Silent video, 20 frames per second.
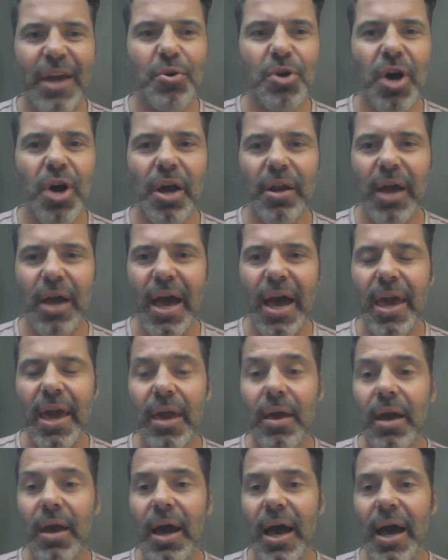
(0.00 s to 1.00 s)
do not.
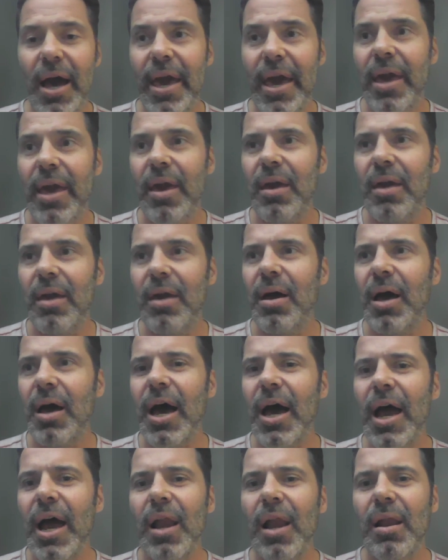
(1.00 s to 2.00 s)
I
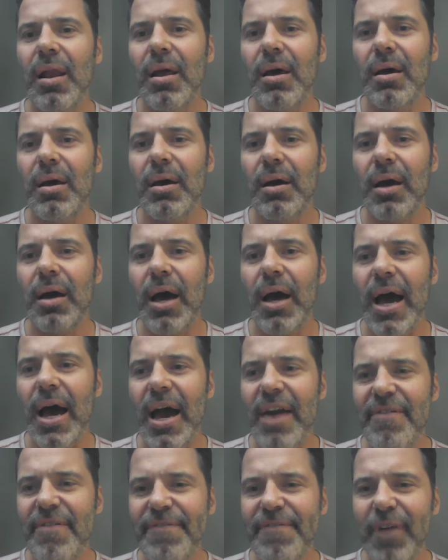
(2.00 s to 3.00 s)

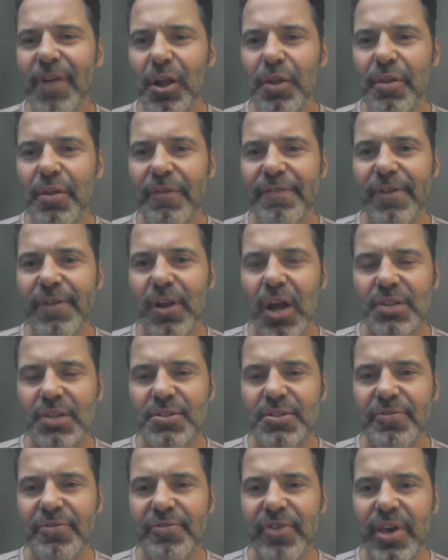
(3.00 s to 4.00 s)
follow the
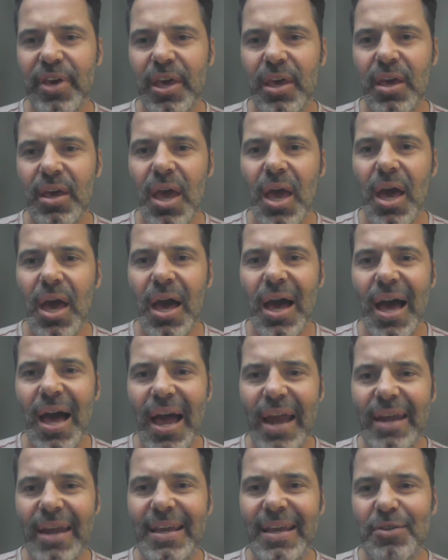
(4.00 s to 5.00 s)
philosophy.
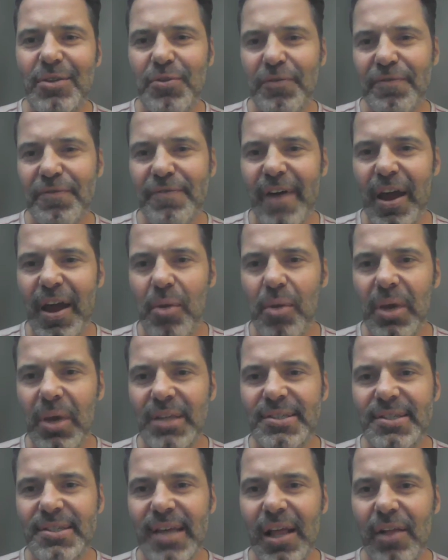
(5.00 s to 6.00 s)
I need to fire
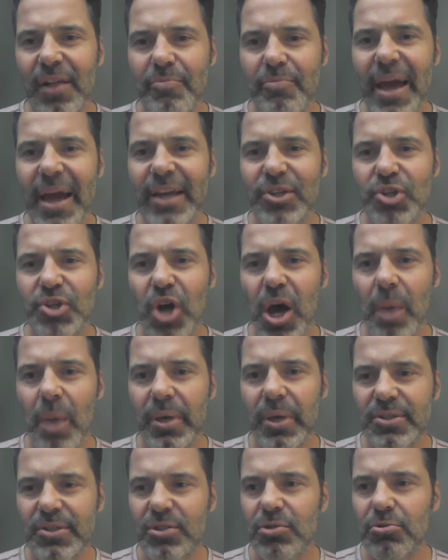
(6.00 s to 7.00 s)
myself. My job
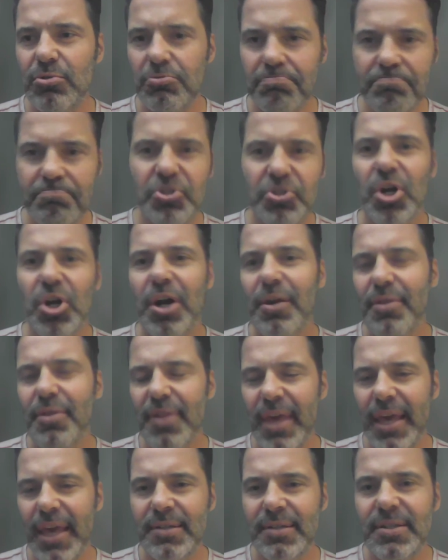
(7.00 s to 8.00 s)
is to start
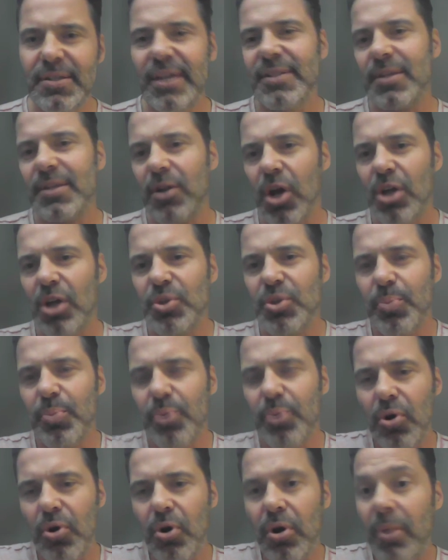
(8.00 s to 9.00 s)
things as an
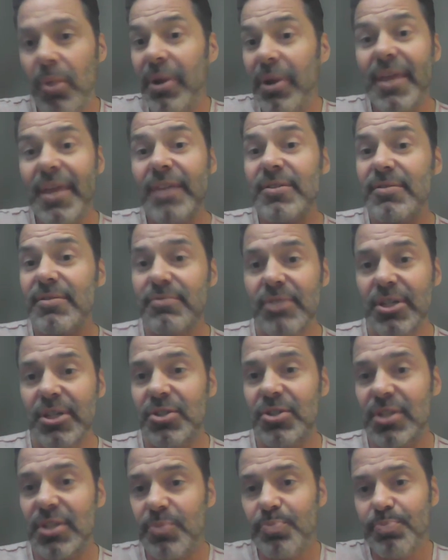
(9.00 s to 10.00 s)
entrepreneur, but that's
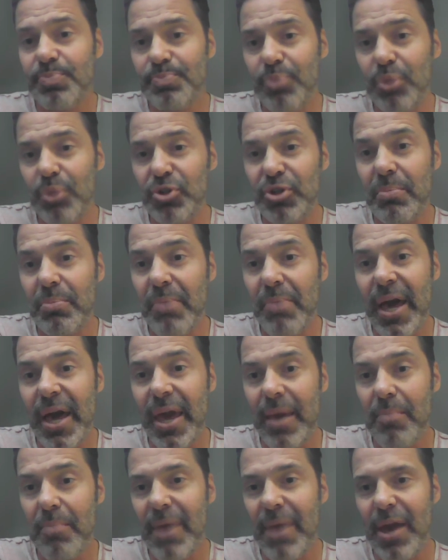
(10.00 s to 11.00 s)
just
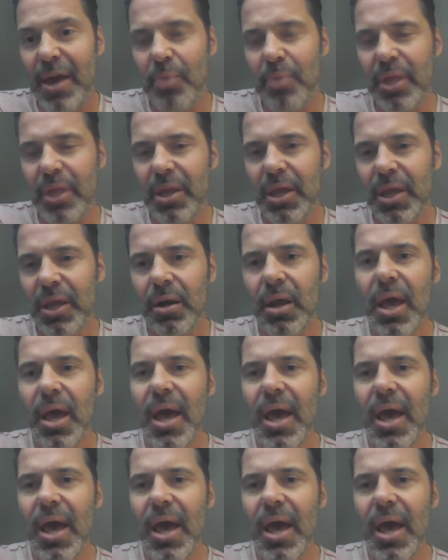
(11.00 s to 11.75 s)
personally my opinion.